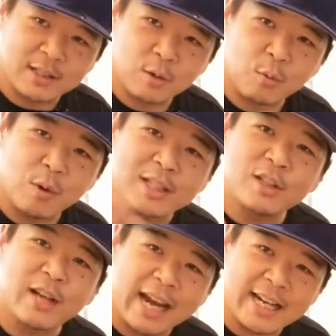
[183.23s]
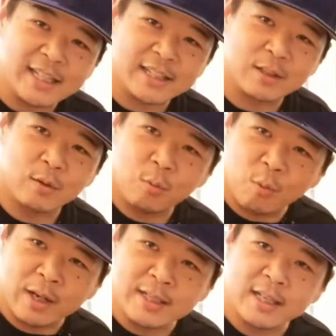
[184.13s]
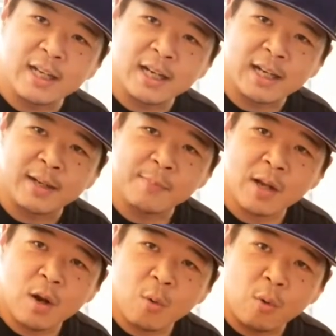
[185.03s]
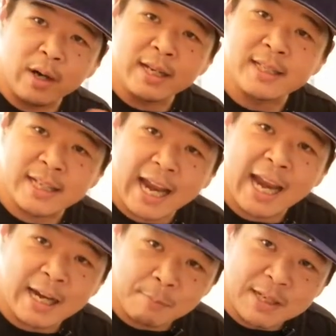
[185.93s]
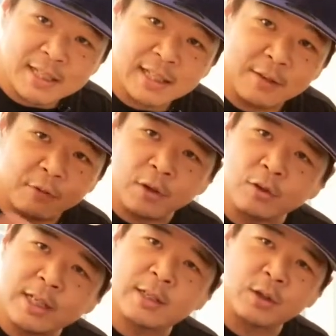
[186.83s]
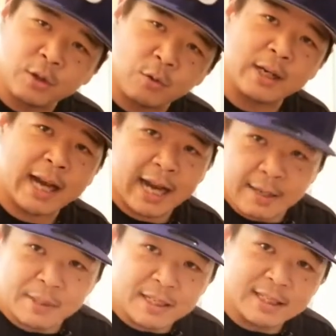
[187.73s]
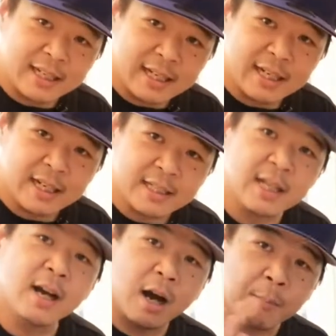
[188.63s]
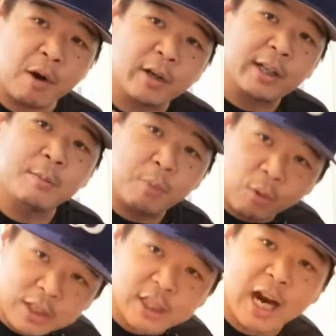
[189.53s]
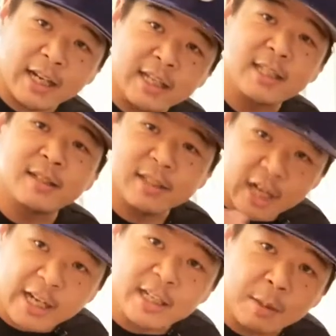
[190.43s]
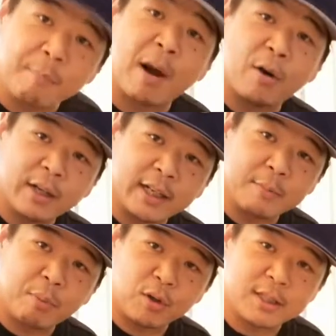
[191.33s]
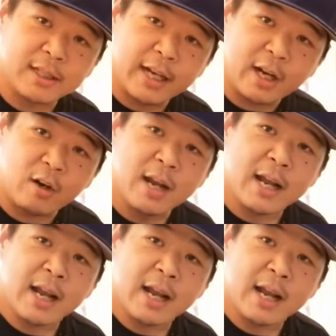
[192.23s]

Western Asians. One is an ABC. For those that don't know what an ABC is, American-born Chinese American person here.